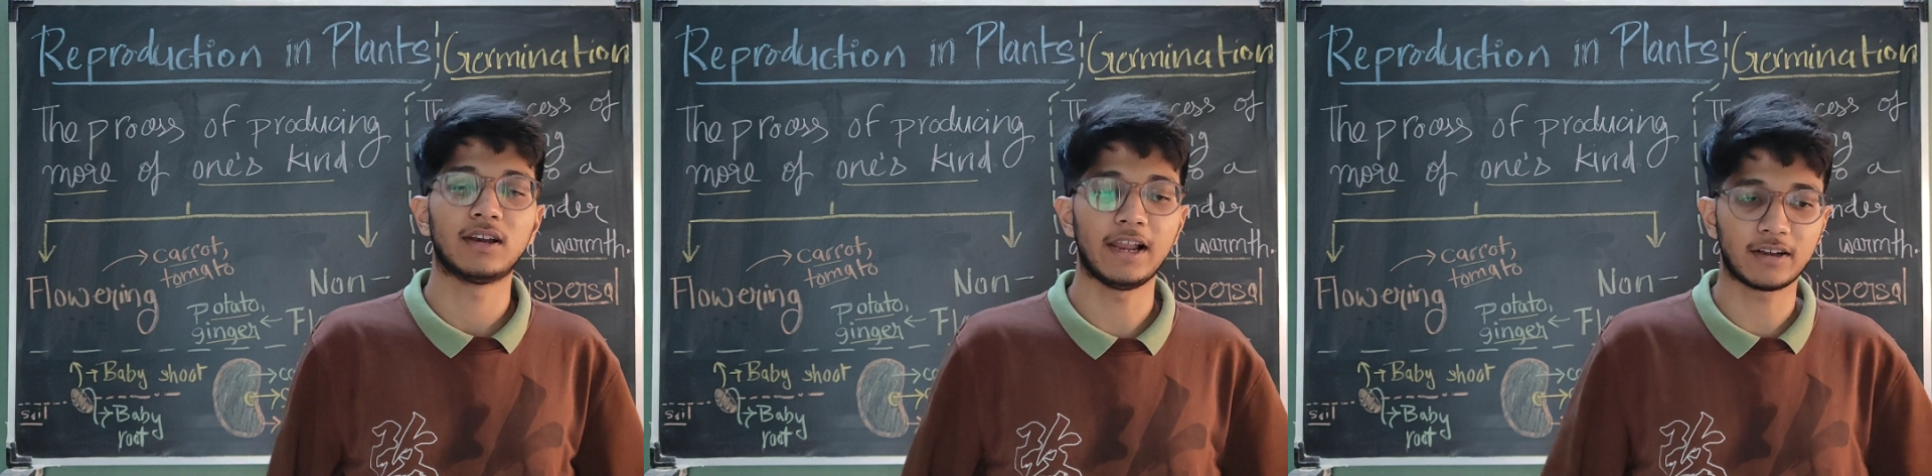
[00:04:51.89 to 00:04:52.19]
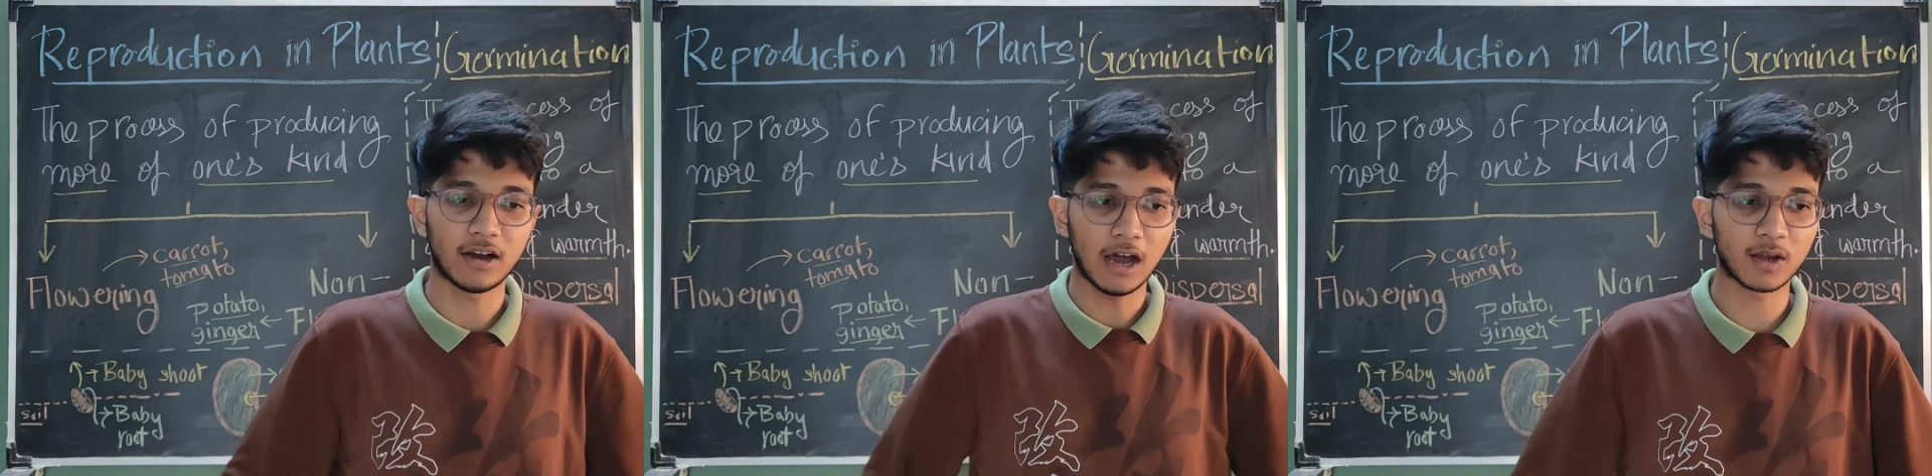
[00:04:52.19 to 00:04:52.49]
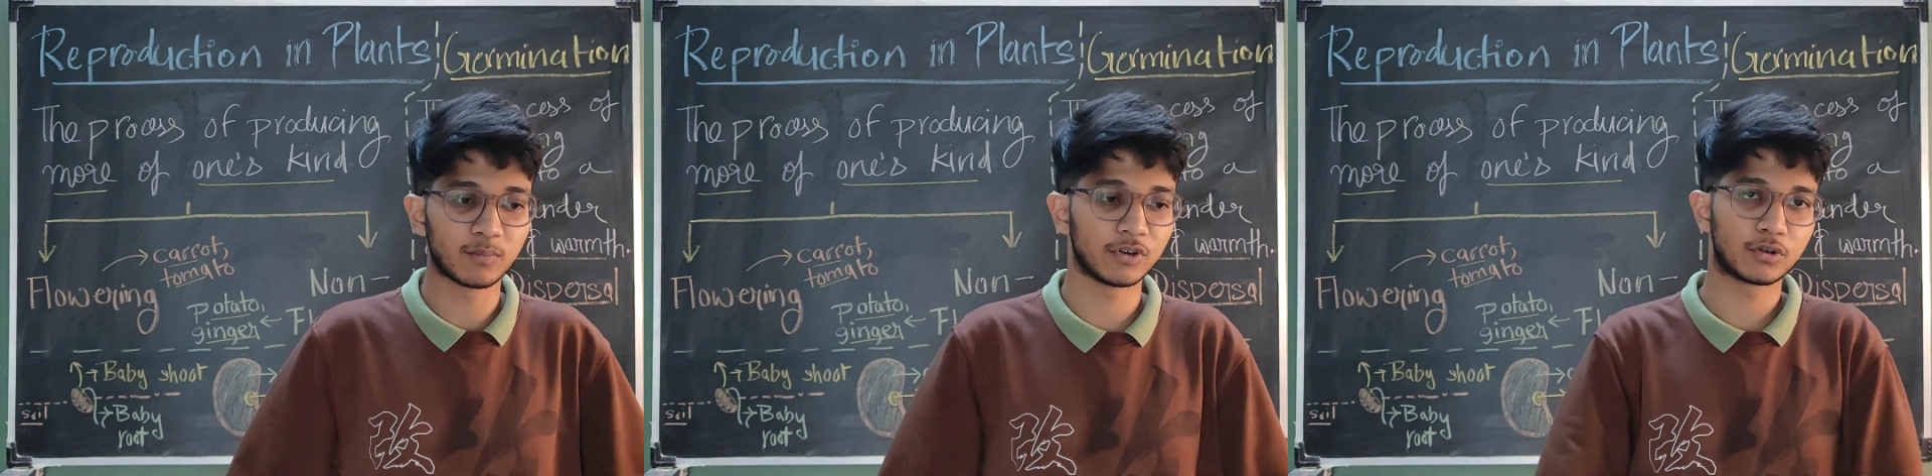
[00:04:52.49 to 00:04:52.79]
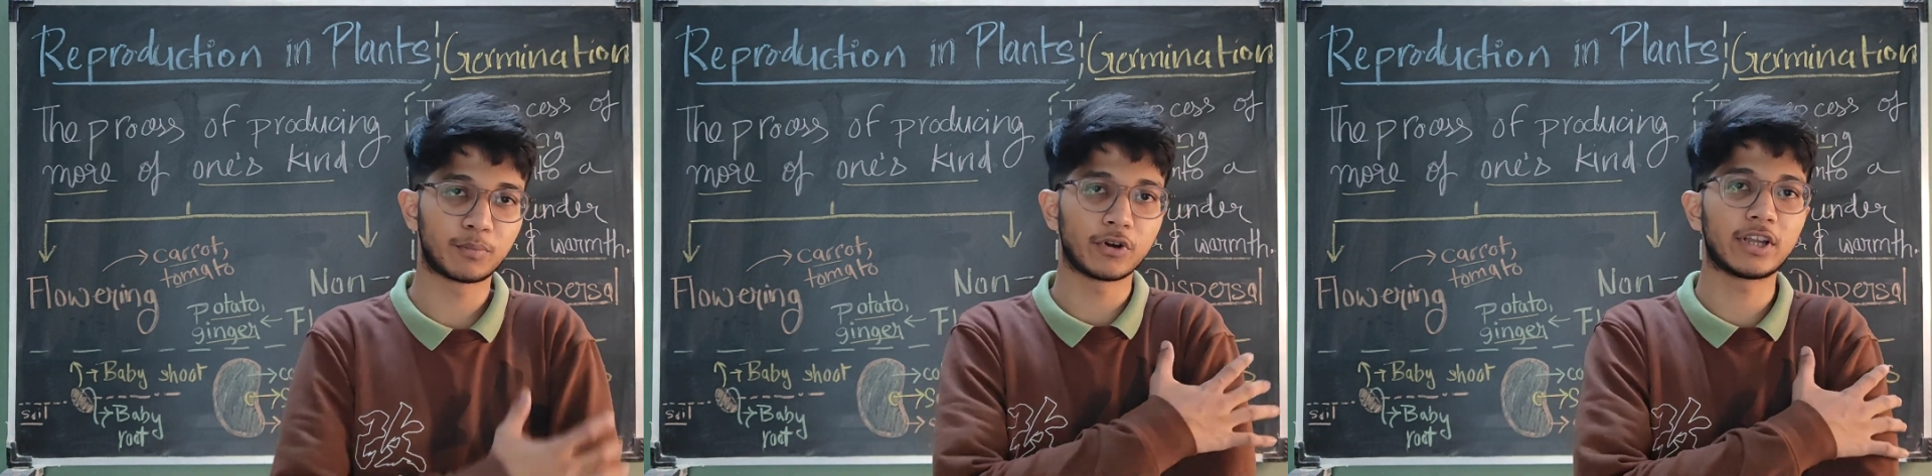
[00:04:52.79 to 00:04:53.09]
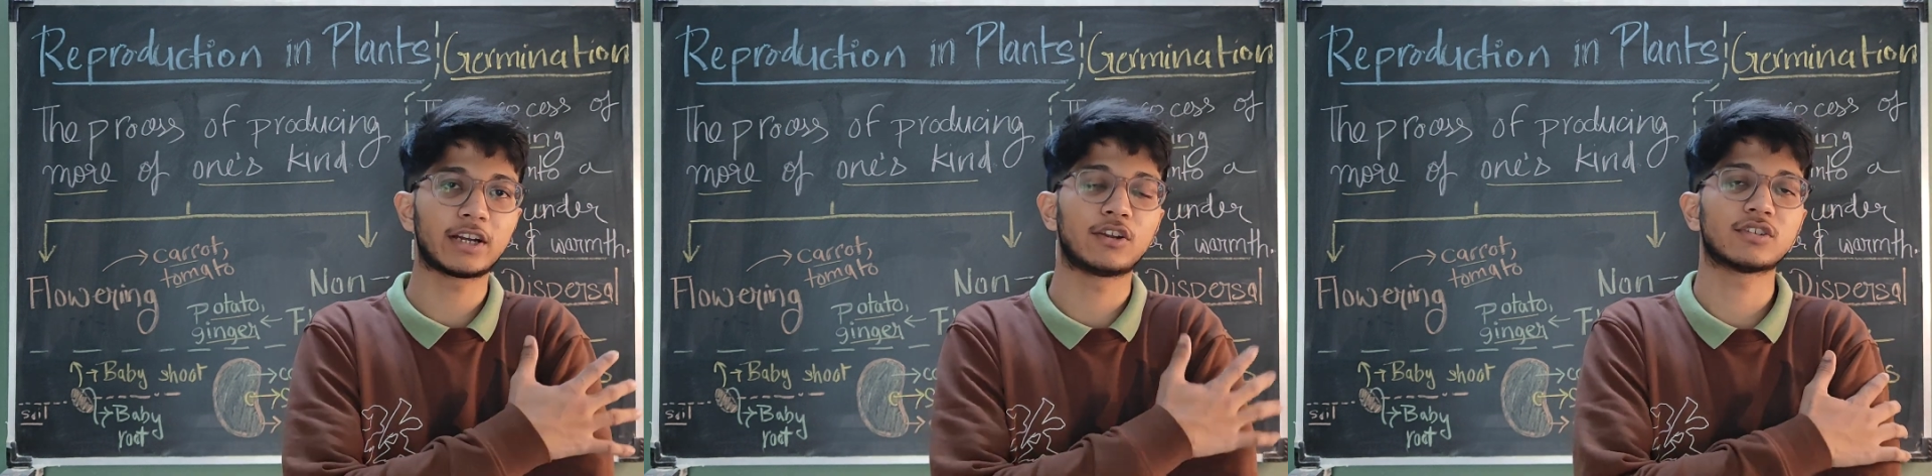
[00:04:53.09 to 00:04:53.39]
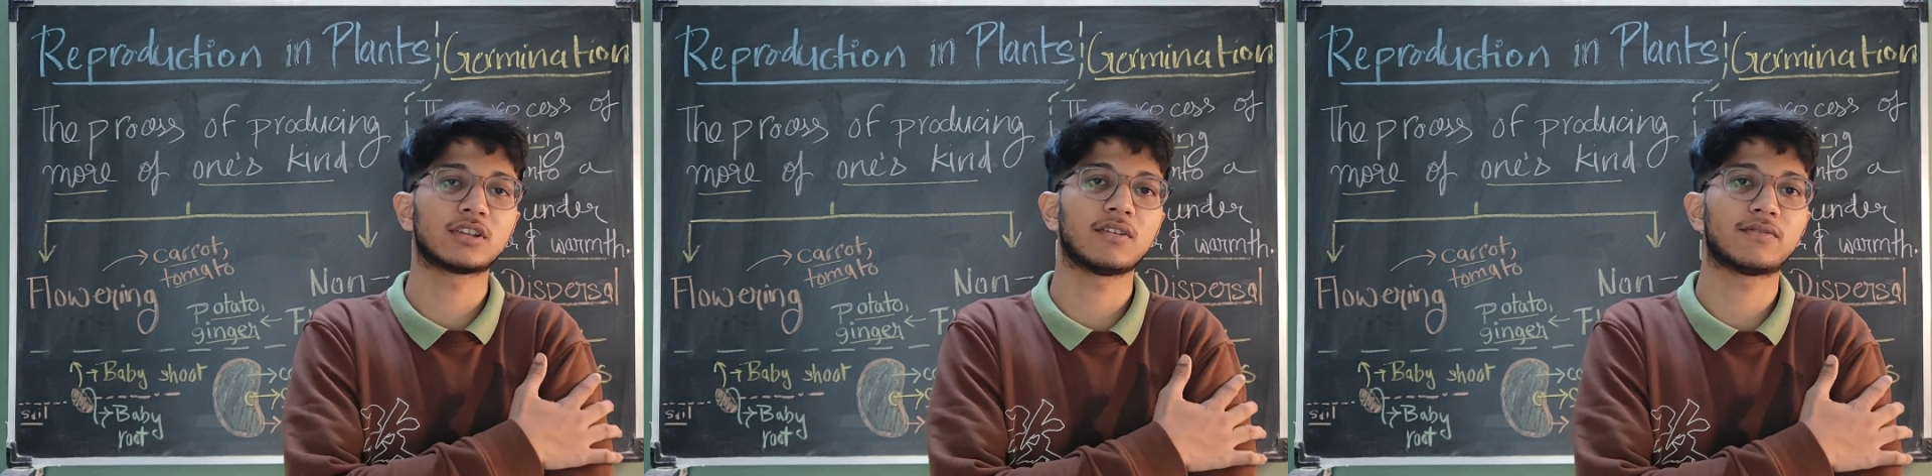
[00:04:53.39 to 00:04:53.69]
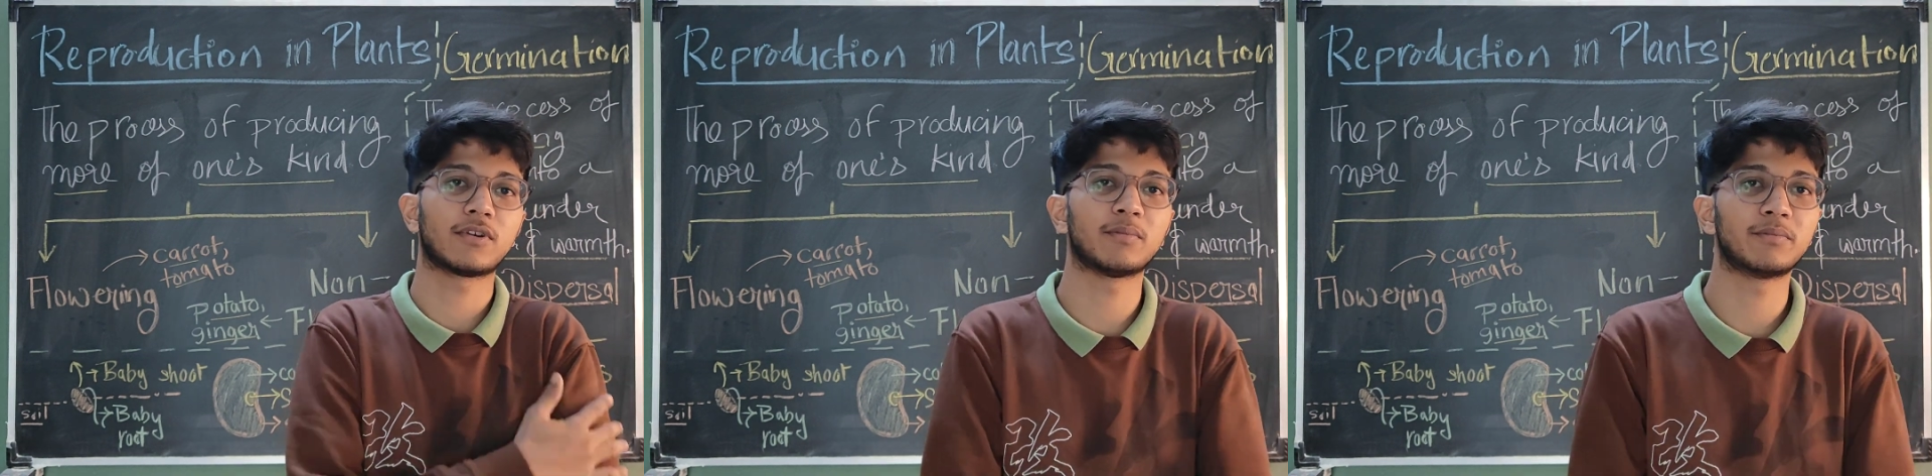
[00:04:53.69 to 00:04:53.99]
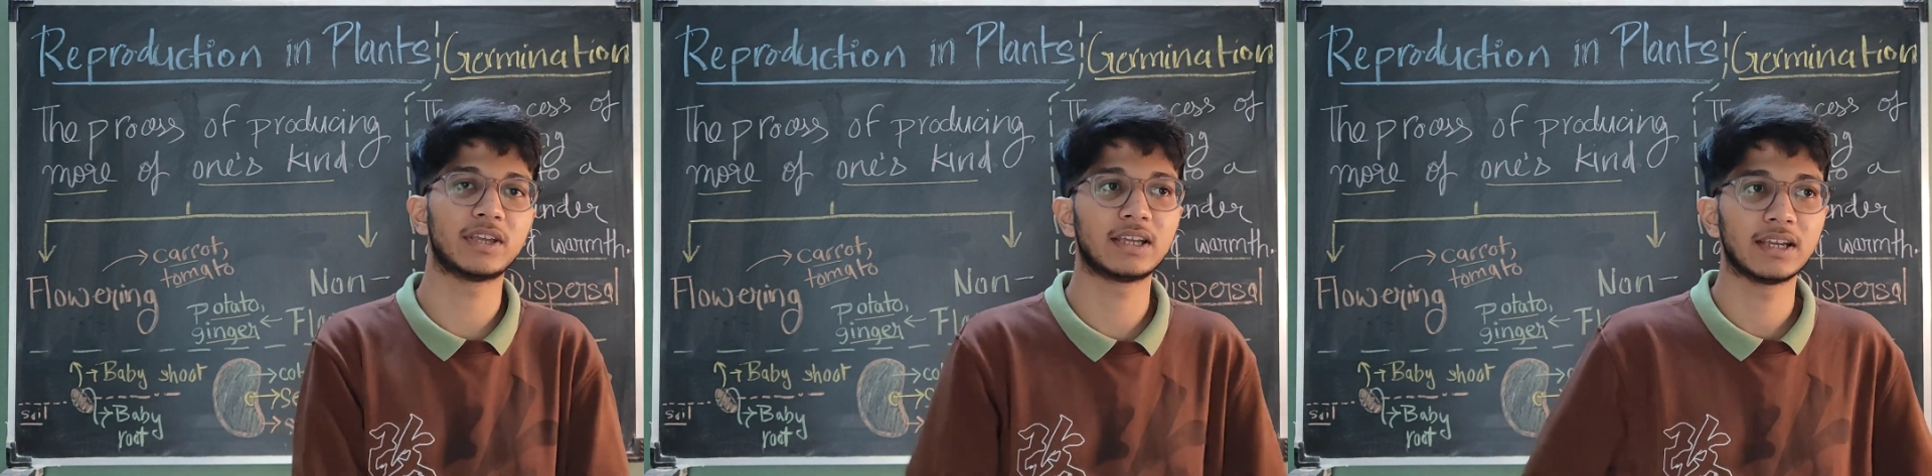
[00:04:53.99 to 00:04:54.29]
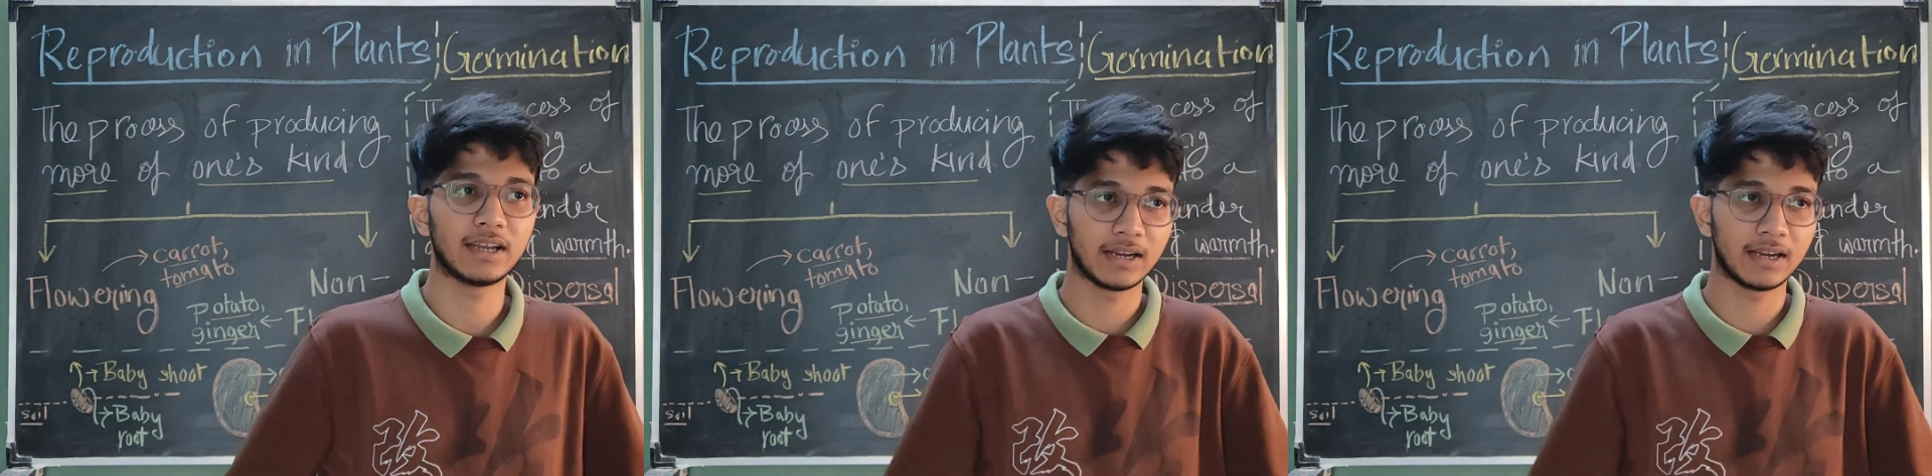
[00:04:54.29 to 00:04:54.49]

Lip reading: like a armor to protect yourself from being